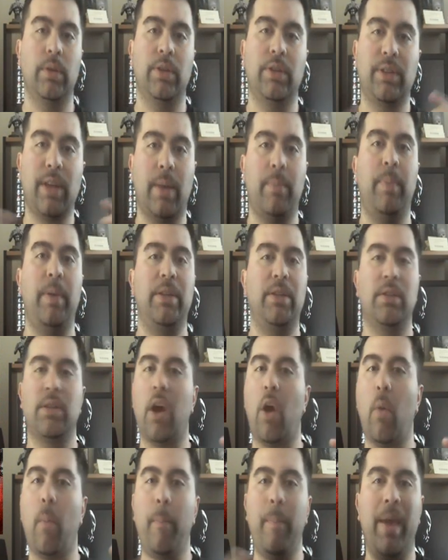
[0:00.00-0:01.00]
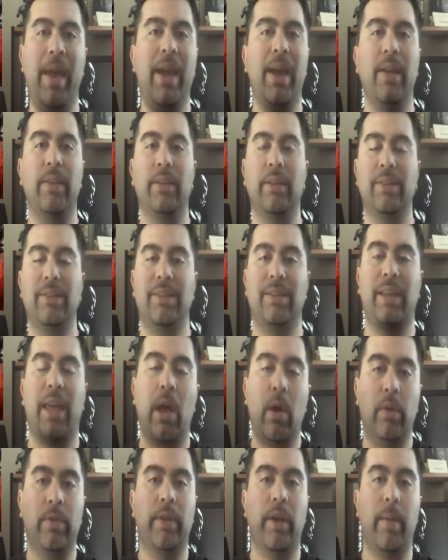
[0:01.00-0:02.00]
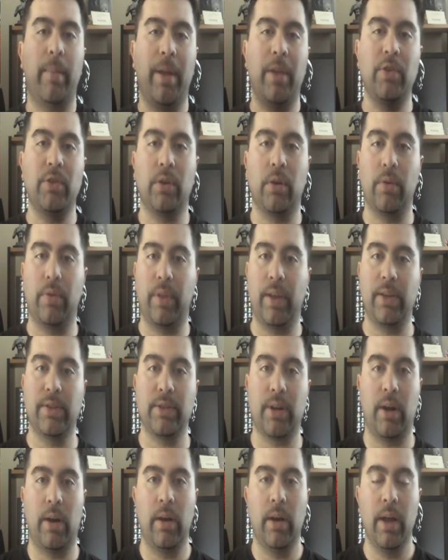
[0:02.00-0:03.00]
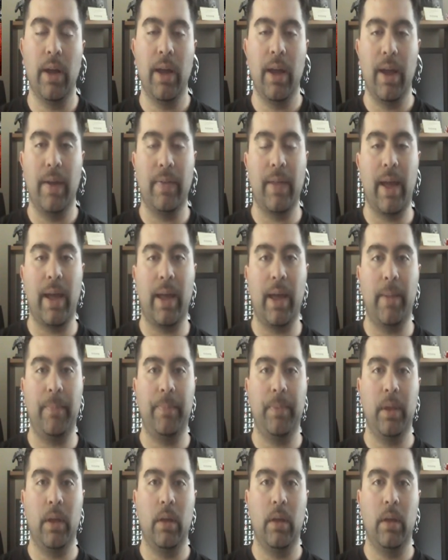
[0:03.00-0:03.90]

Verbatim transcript: with the set pieces, how big and the scale and dimension of things are in that game.